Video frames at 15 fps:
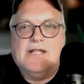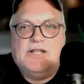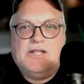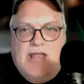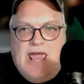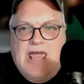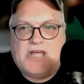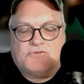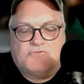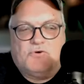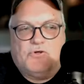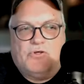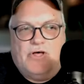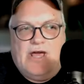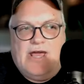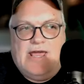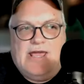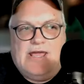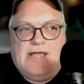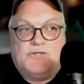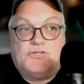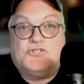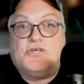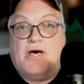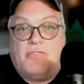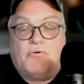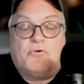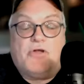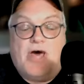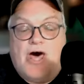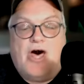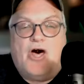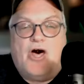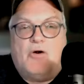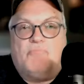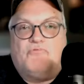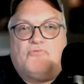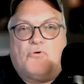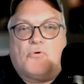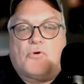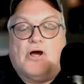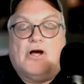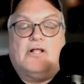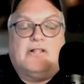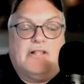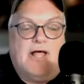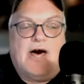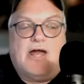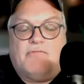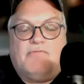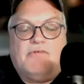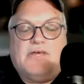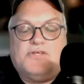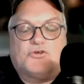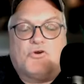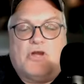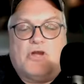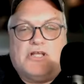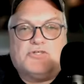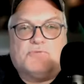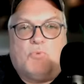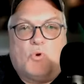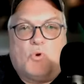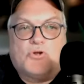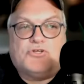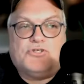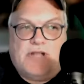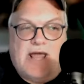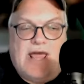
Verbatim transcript: Nashville a southern hub for a lot of these great sports, and